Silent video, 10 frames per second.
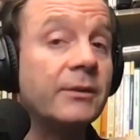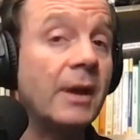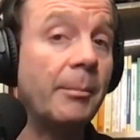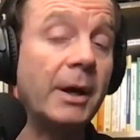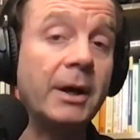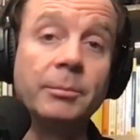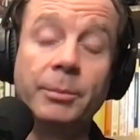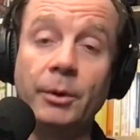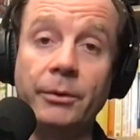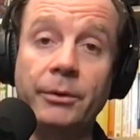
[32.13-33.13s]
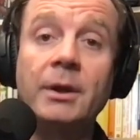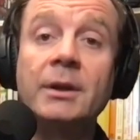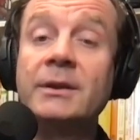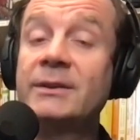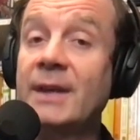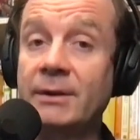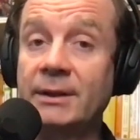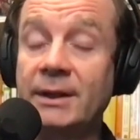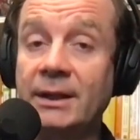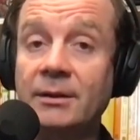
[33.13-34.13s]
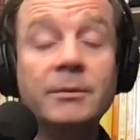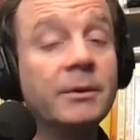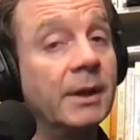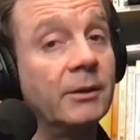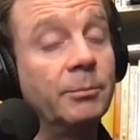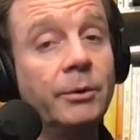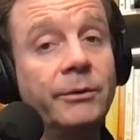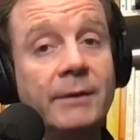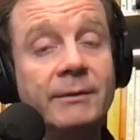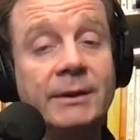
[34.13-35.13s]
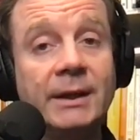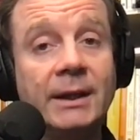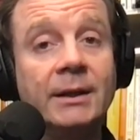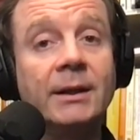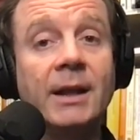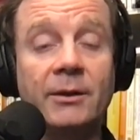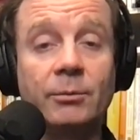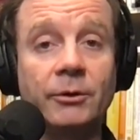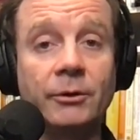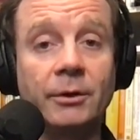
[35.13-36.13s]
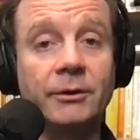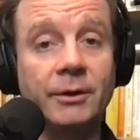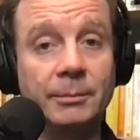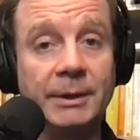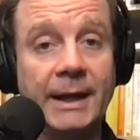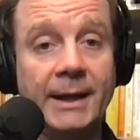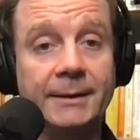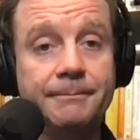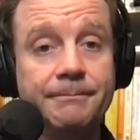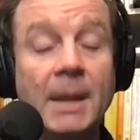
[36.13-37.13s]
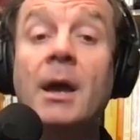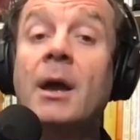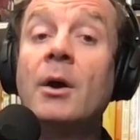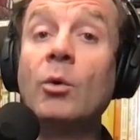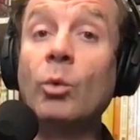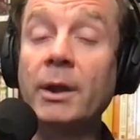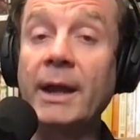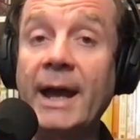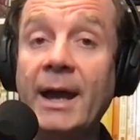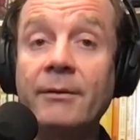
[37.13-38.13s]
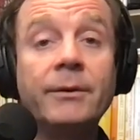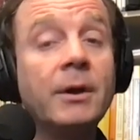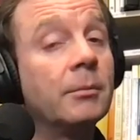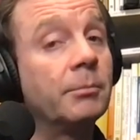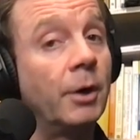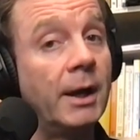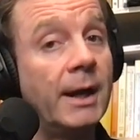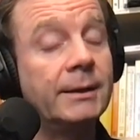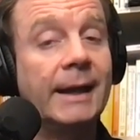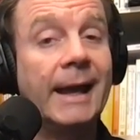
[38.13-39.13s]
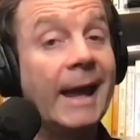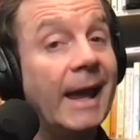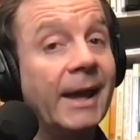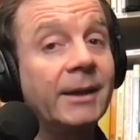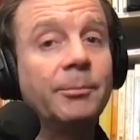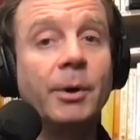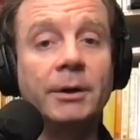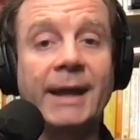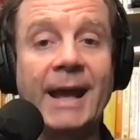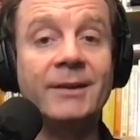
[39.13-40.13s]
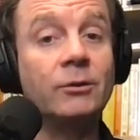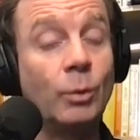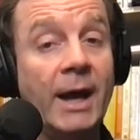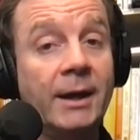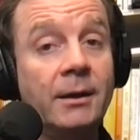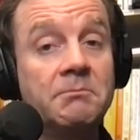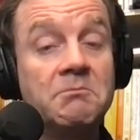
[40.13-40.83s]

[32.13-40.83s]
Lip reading: stop by our booth 17. That's booth 17. That's where Zora's going to be at. We'll have product and podcast swag.